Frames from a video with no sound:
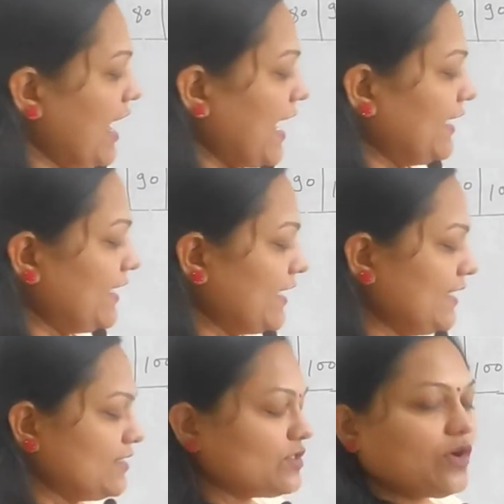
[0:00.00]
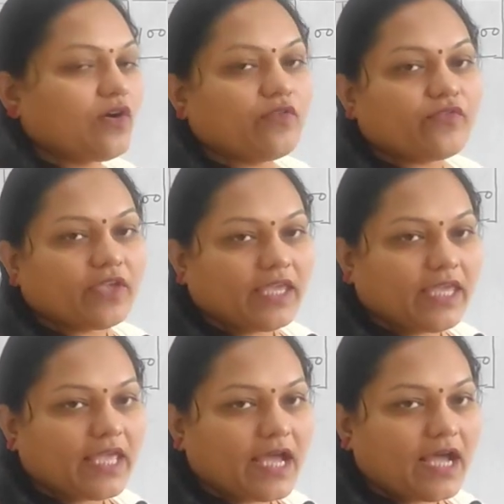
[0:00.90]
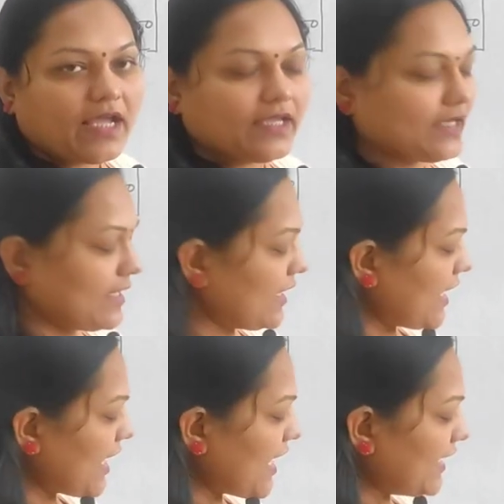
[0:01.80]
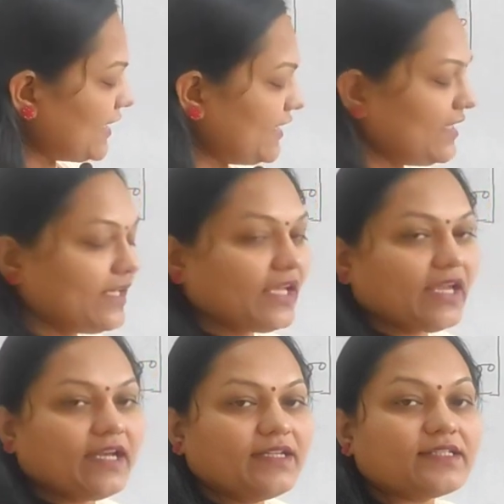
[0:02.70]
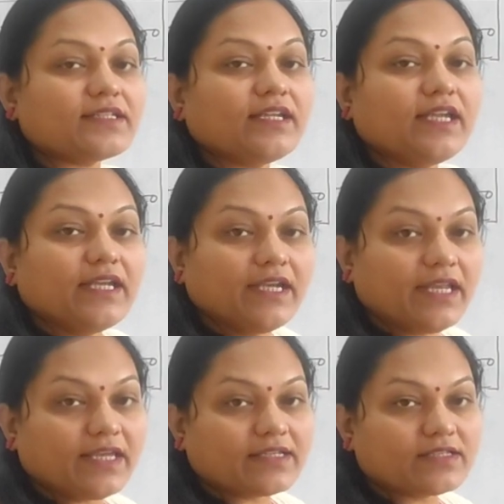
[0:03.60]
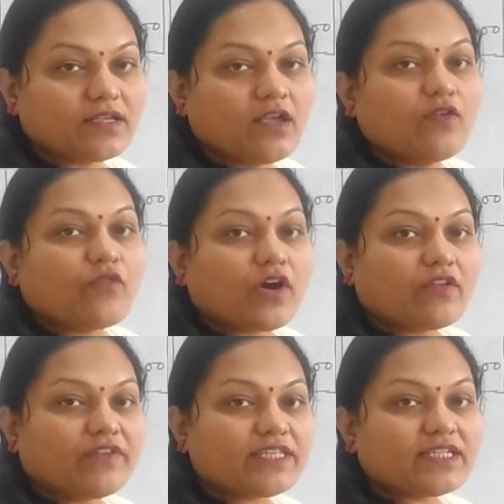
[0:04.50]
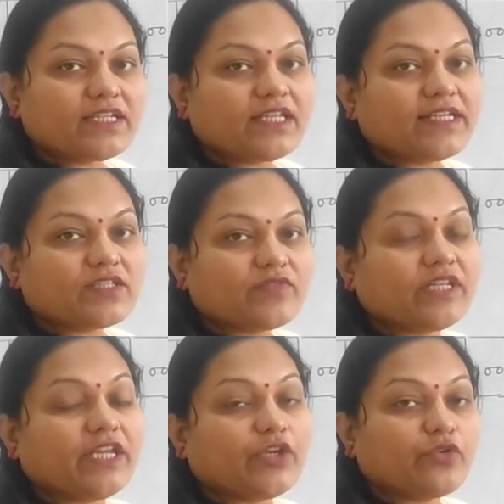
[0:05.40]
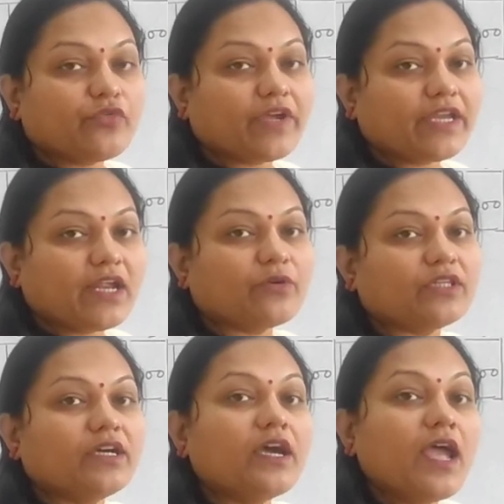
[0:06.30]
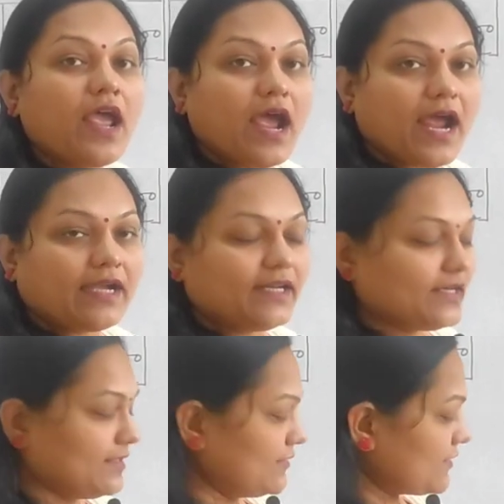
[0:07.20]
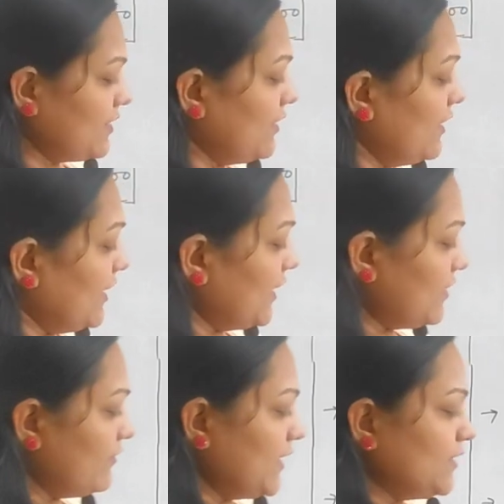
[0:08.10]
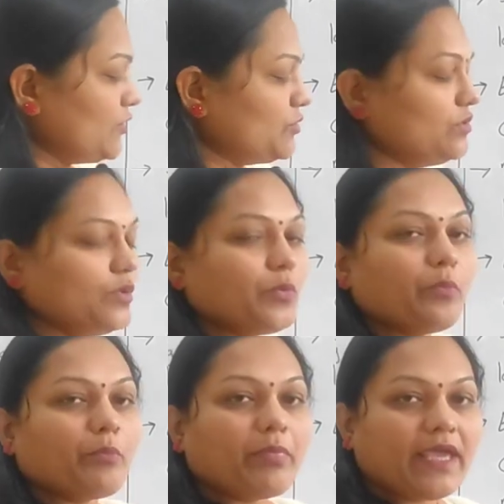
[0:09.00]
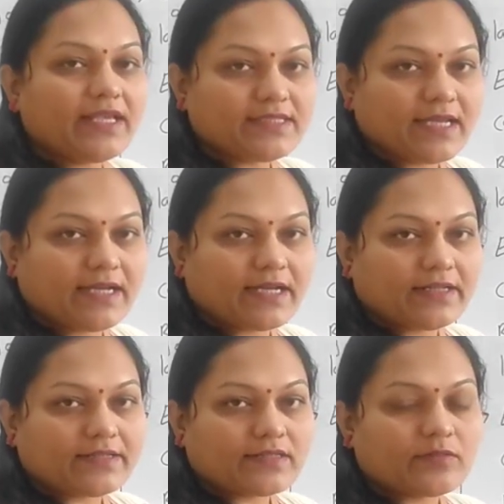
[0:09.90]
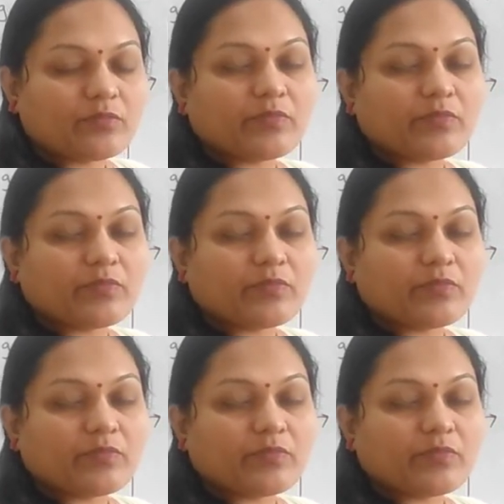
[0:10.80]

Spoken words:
Address of I indicates index, for which index we need to find out the address, equal to base address.